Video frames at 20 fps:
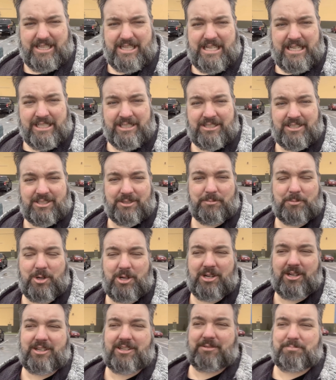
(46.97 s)
needs some
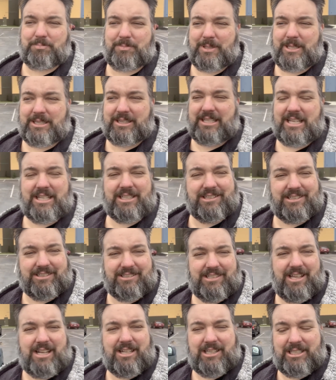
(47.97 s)
work, but that's
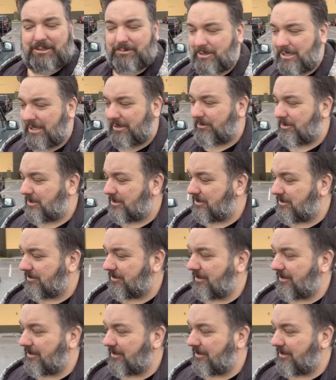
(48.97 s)
exactly what I was